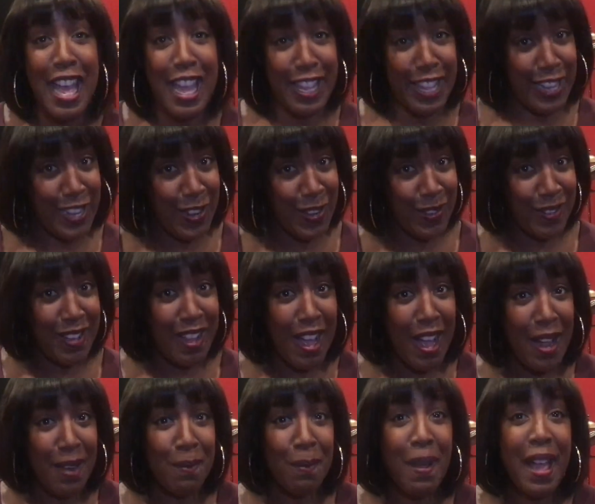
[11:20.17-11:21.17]
you know
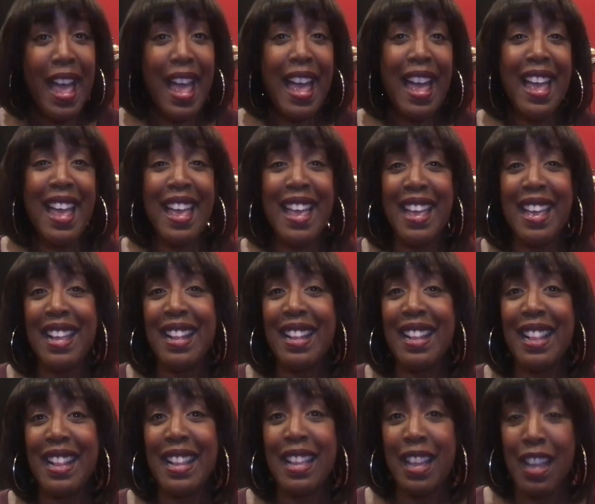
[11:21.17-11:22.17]
darn
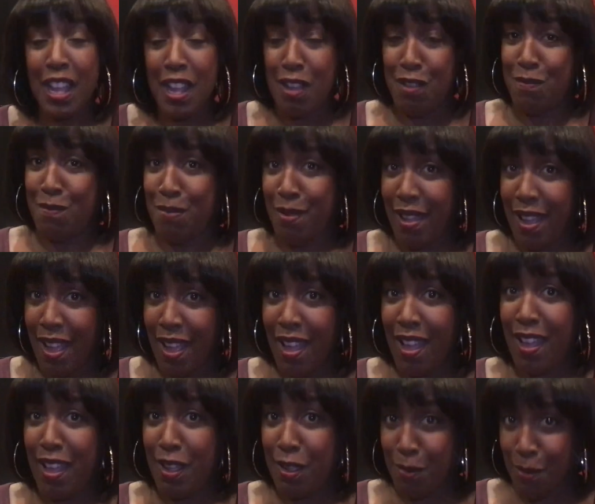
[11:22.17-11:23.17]
well,
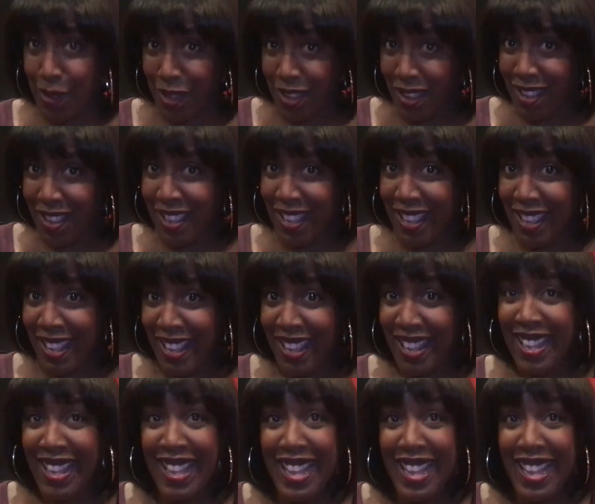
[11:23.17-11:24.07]
baby.